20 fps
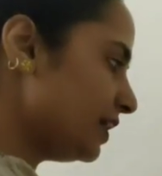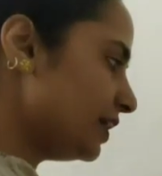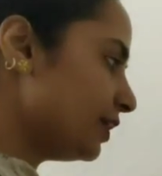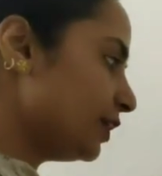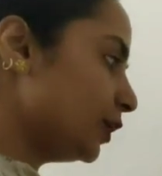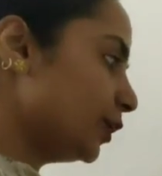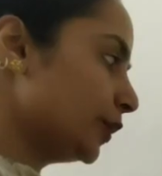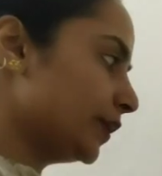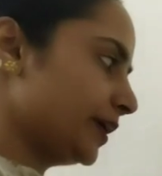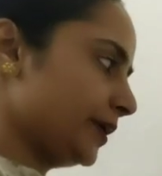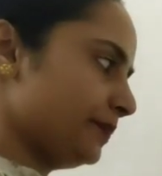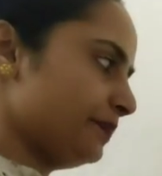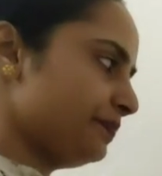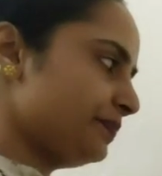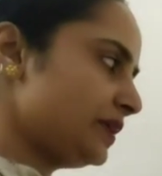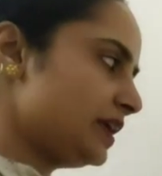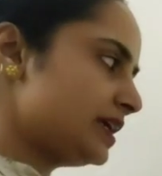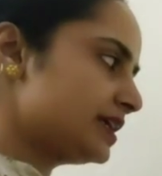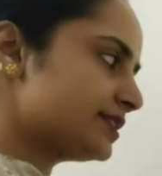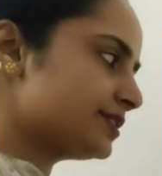Okay,
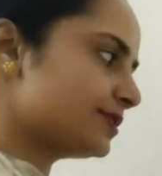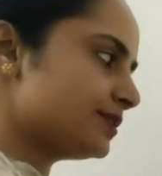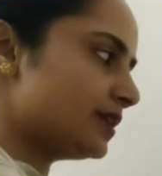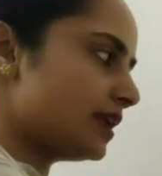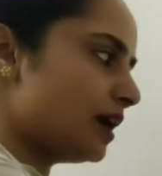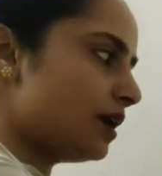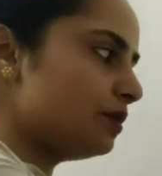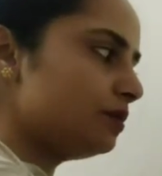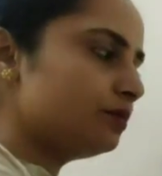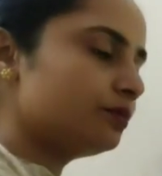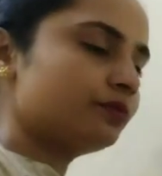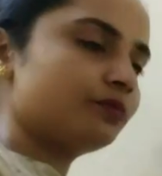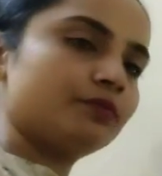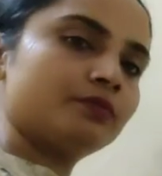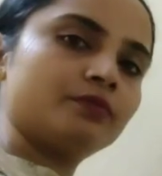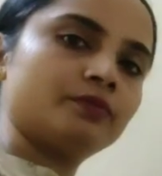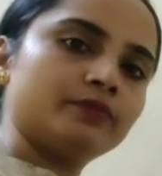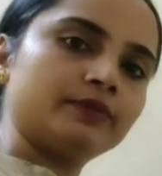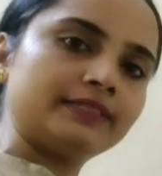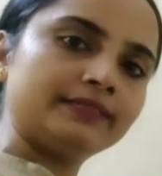so now
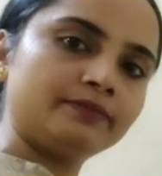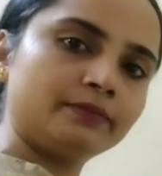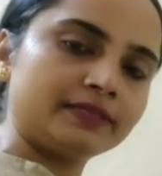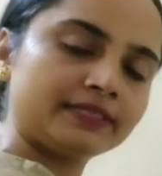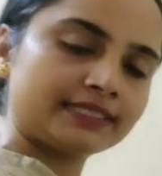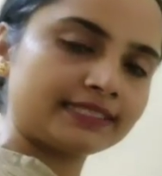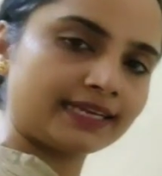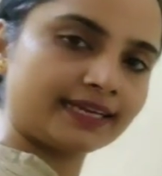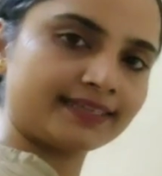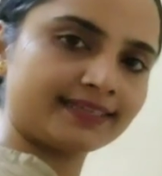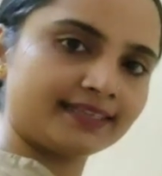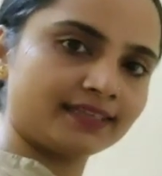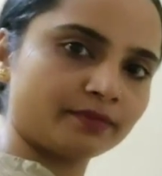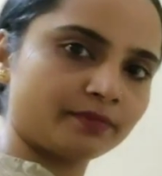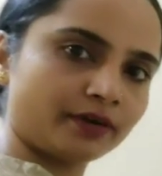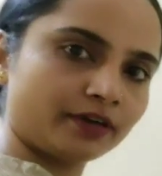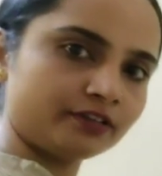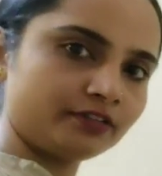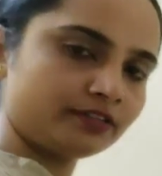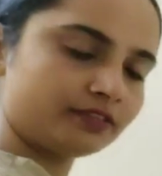we will be starting
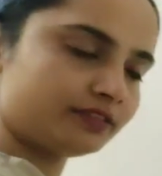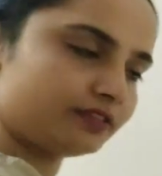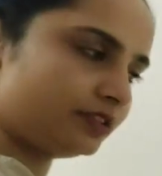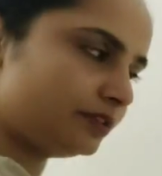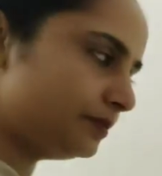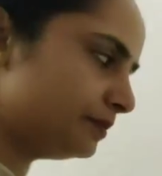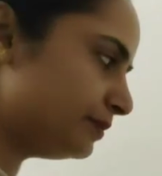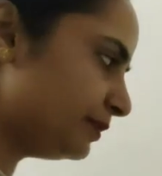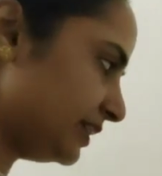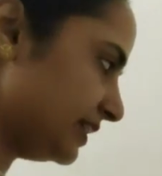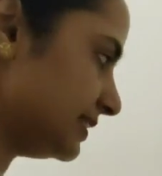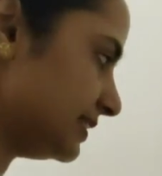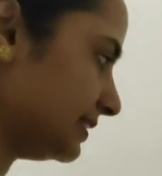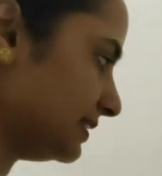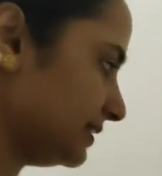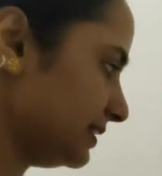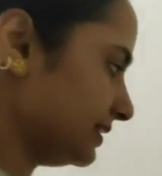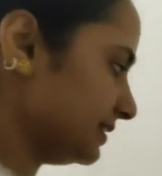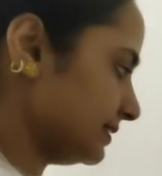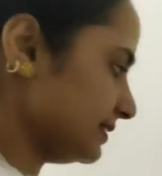about the present
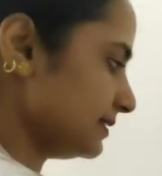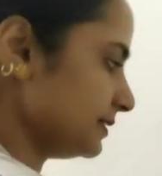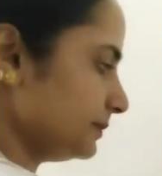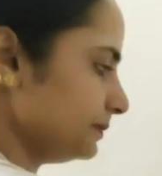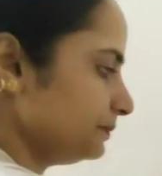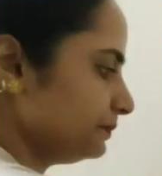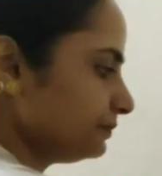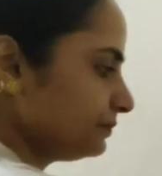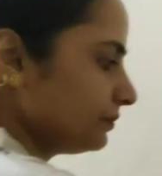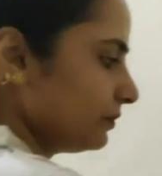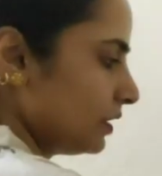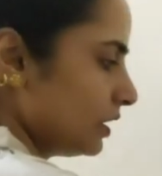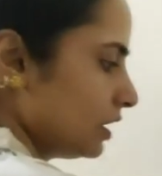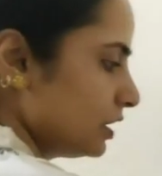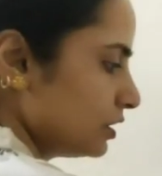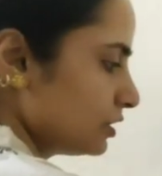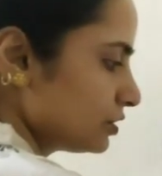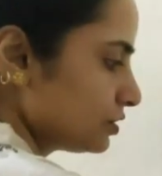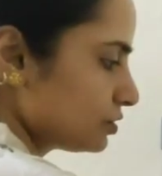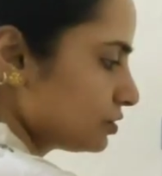tense.
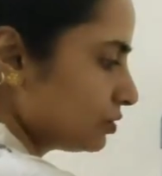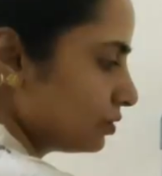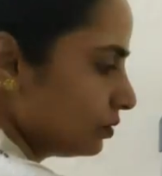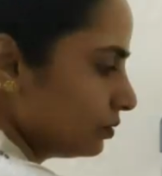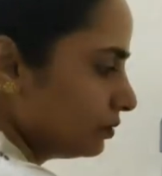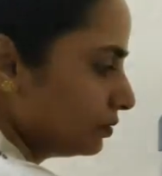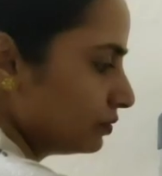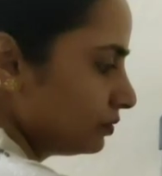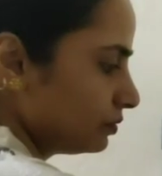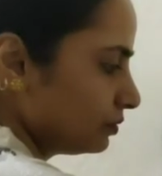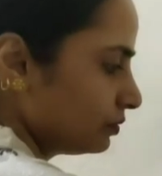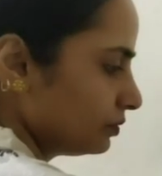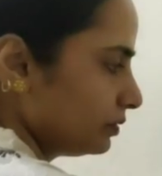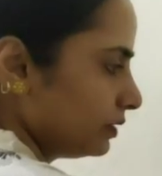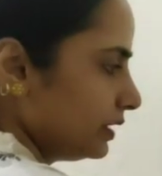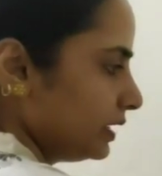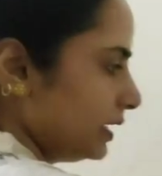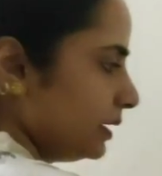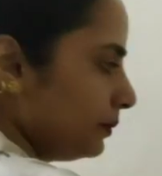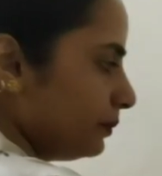So,
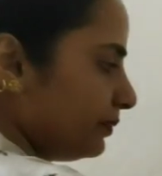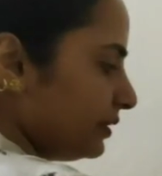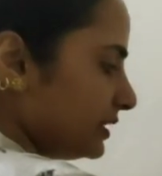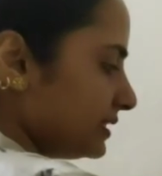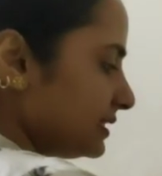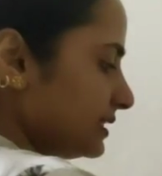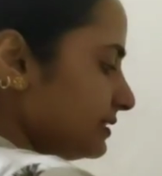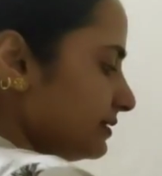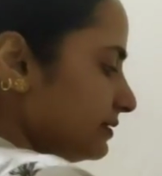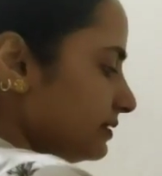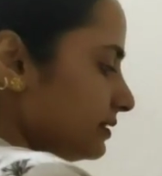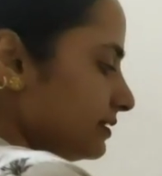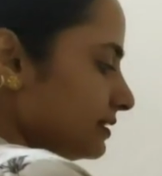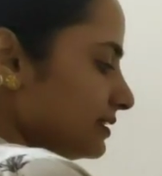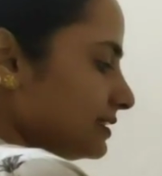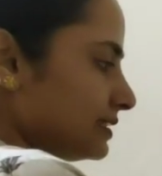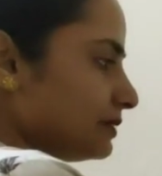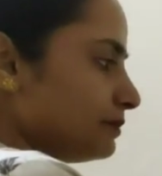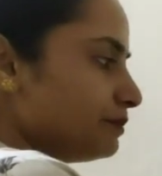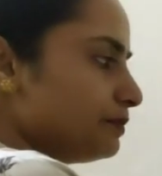present
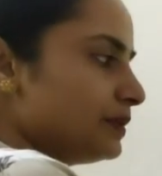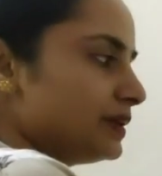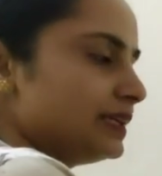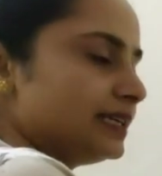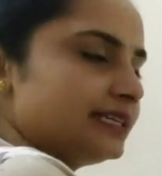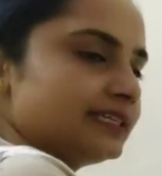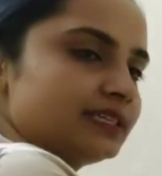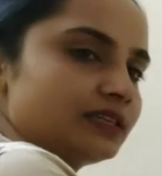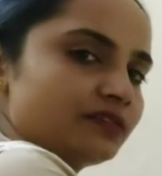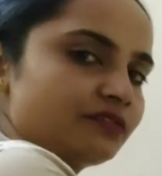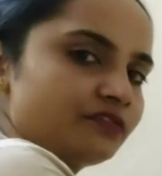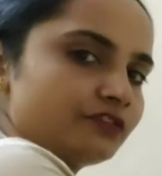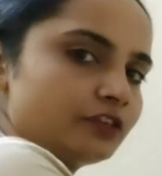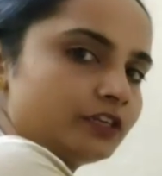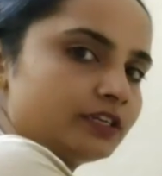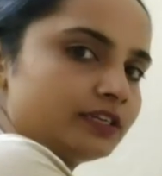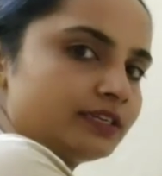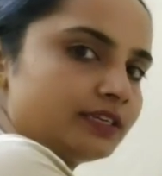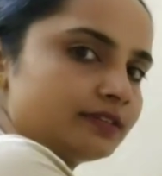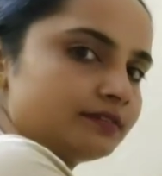simple indefinite
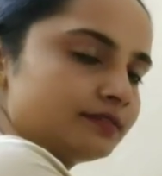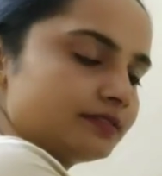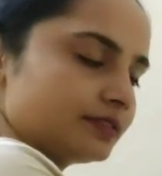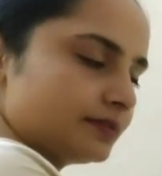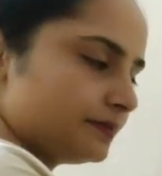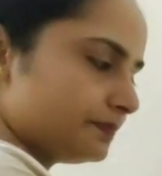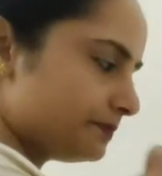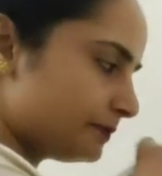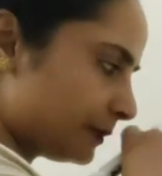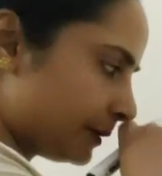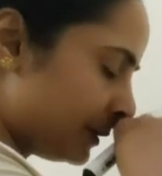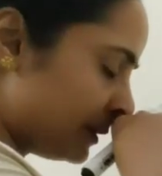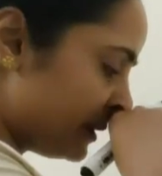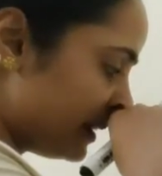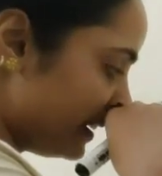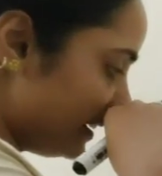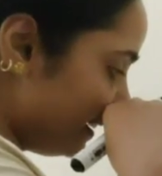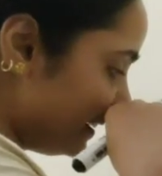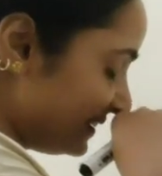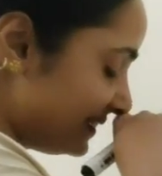tense. Alright,
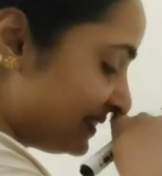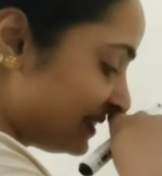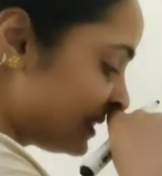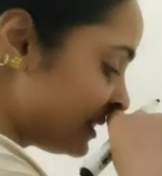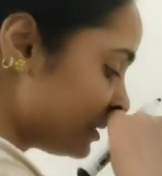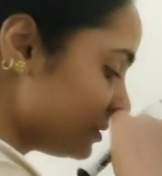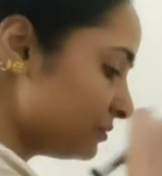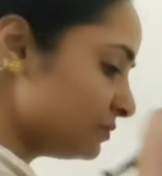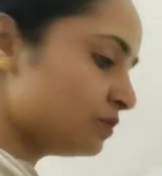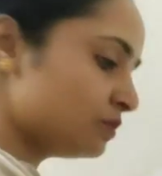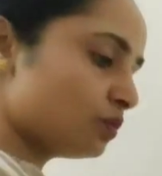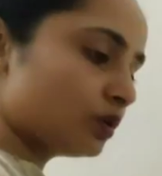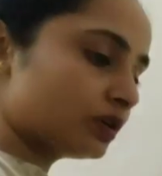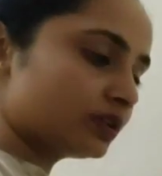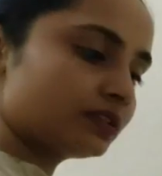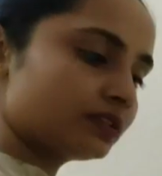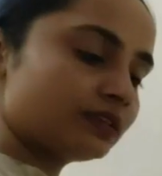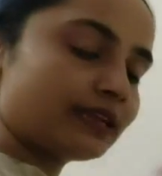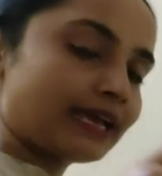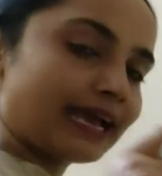so what,
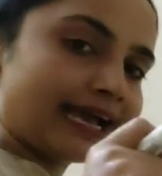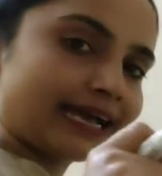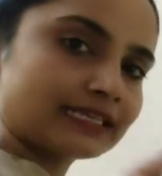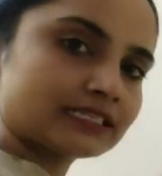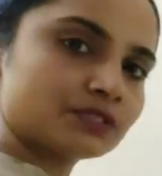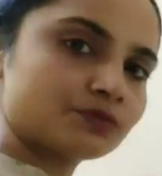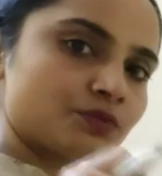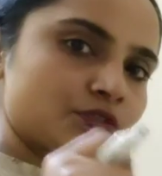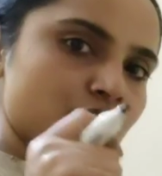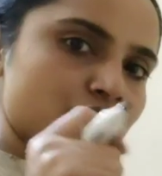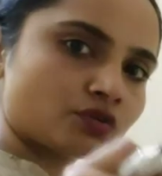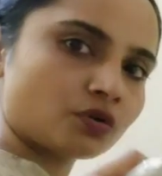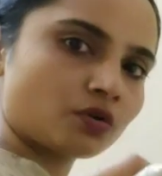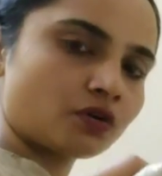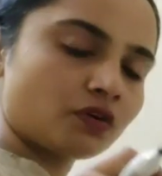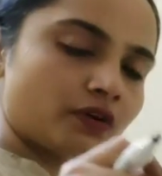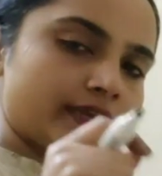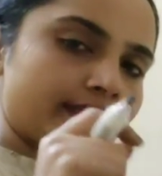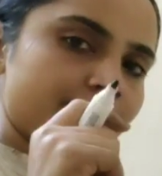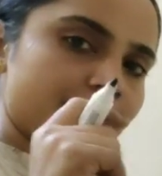as we saw
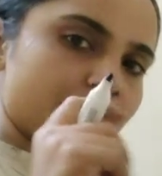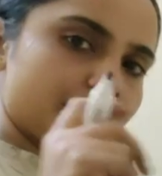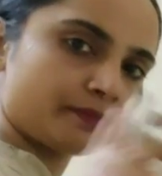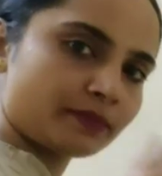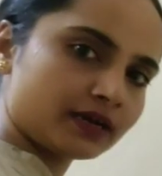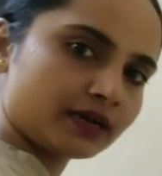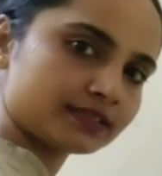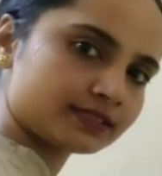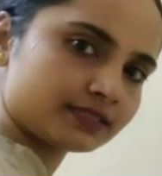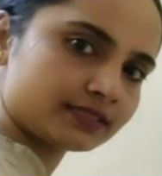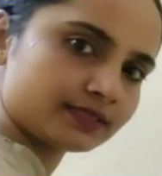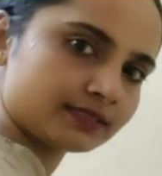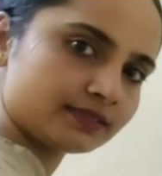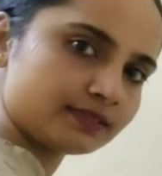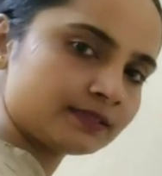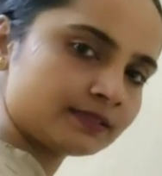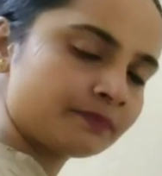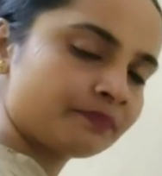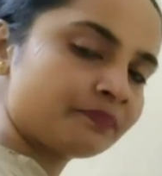in the past tense,